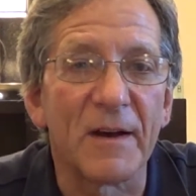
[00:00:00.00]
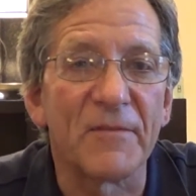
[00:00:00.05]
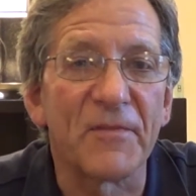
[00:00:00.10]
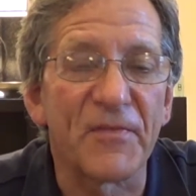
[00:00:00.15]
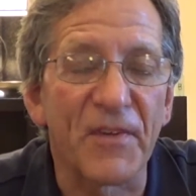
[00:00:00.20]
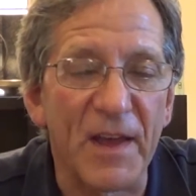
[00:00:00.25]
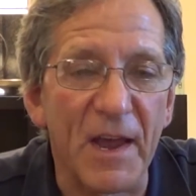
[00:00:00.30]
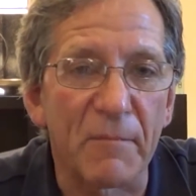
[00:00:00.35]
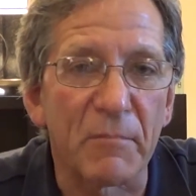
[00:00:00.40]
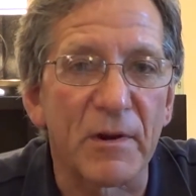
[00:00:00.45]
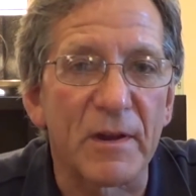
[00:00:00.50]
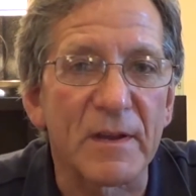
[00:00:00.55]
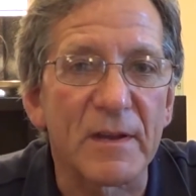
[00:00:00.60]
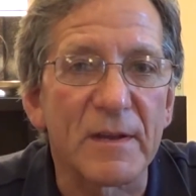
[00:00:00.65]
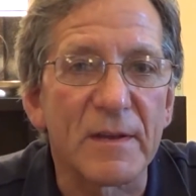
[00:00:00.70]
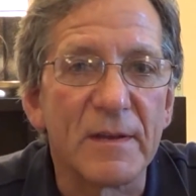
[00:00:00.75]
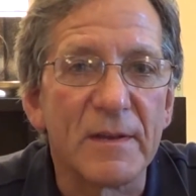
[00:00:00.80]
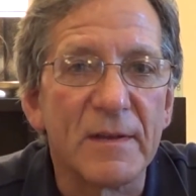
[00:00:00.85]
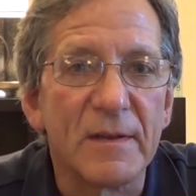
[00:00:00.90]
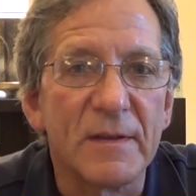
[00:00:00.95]
fabric.
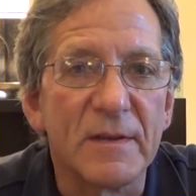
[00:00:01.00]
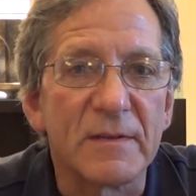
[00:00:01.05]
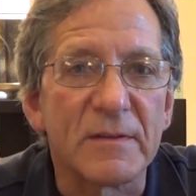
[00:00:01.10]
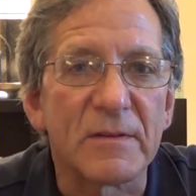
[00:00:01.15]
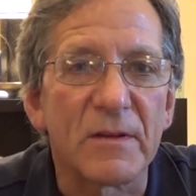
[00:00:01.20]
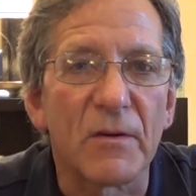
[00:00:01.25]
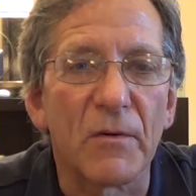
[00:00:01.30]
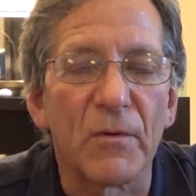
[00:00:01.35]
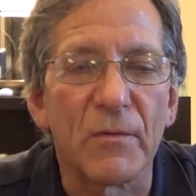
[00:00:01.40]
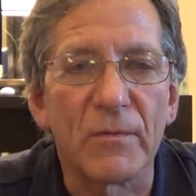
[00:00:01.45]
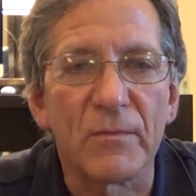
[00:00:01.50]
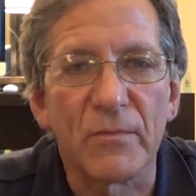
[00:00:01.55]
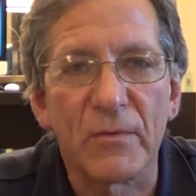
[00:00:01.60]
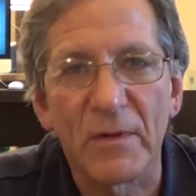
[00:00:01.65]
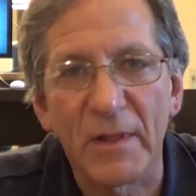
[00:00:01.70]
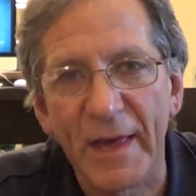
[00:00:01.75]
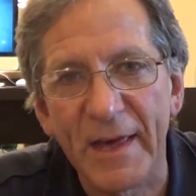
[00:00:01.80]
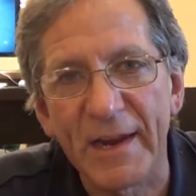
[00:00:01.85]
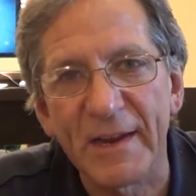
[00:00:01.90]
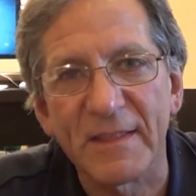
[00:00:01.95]
So
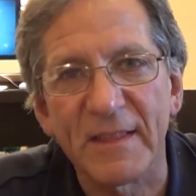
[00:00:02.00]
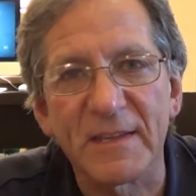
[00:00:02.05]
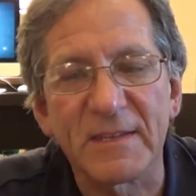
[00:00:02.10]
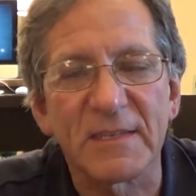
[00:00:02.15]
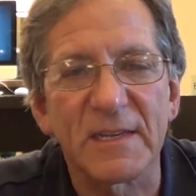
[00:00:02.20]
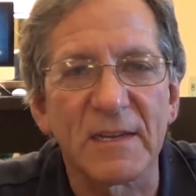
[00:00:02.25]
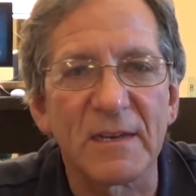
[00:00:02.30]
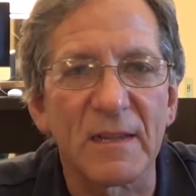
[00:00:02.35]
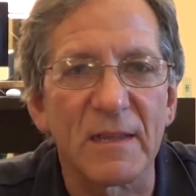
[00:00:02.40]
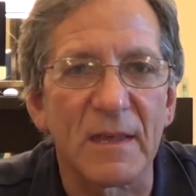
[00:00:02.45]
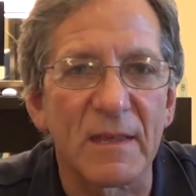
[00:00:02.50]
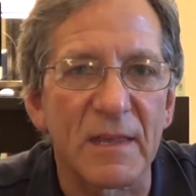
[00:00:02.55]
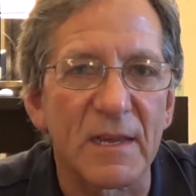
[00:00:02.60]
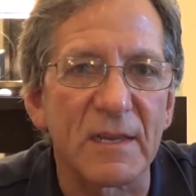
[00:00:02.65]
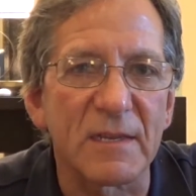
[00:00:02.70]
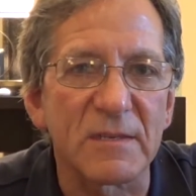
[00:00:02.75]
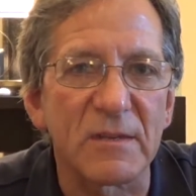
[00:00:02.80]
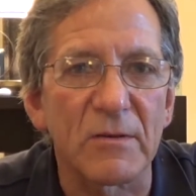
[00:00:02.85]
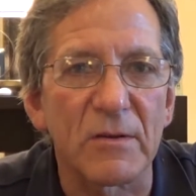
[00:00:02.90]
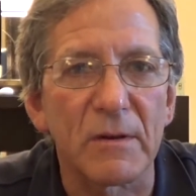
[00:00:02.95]
we'll edit this into the
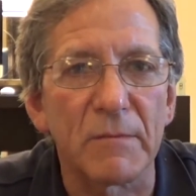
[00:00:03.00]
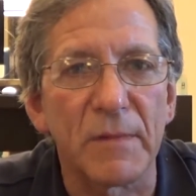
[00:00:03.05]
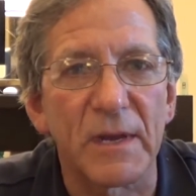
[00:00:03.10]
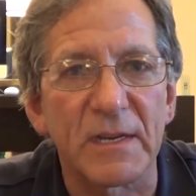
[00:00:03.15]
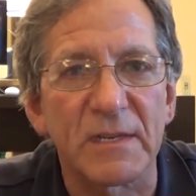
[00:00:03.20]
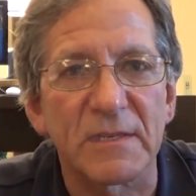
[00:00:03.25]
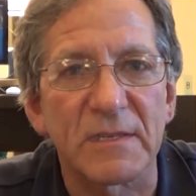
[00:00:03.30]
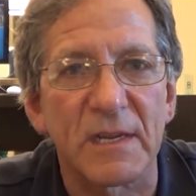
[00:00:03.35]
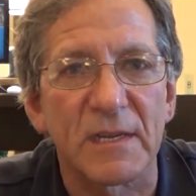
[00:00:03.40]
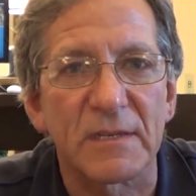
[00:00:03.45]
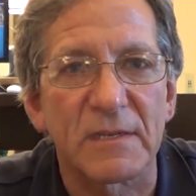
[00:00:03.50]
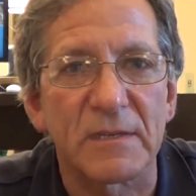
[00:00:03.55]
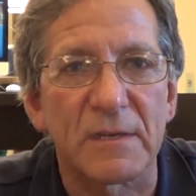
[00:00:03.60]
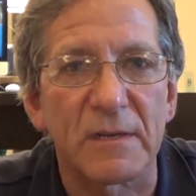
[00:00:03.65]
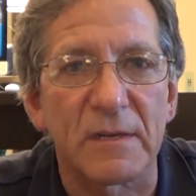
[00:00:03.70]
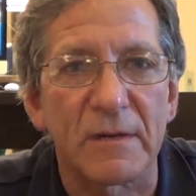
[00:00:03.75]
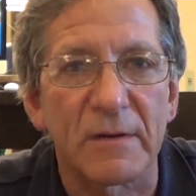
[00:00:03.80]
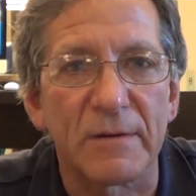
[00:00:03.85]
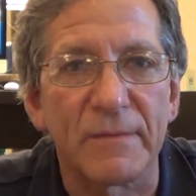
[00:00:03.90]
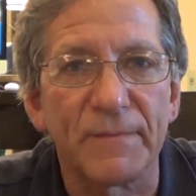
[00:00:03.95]
thing so it'll make sense
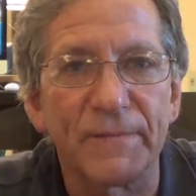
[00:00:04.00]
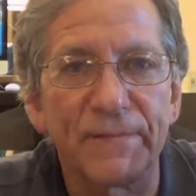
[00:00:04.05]
to you.